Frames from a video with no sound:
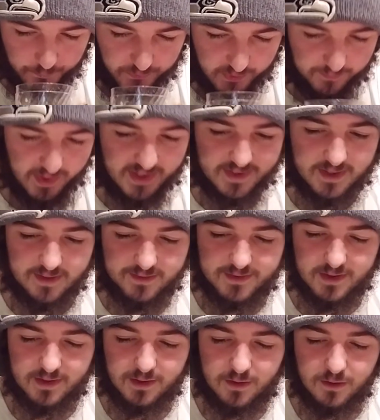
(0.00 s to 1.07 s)
To make things
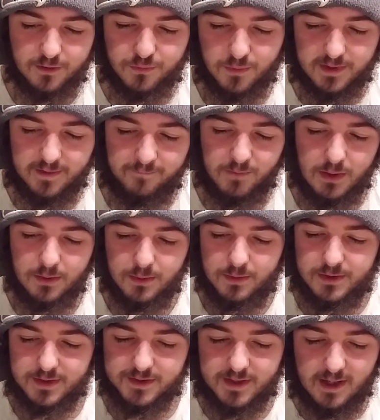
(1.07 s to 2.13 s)
into goods with a view
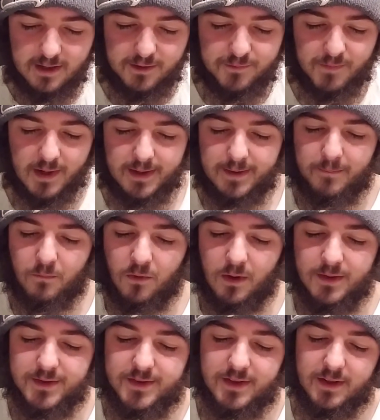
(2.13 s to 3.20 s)
to satisfying
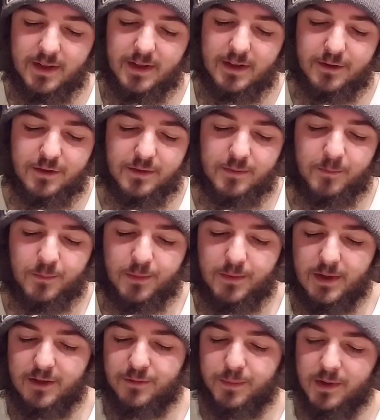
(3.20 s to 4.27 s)
wants is
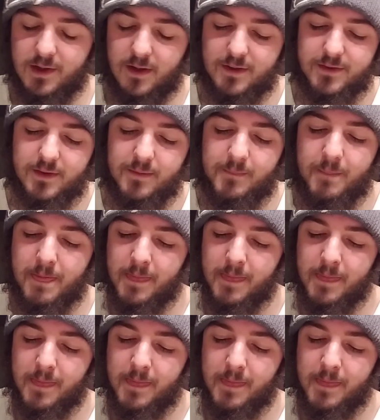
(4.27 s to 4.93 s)
production.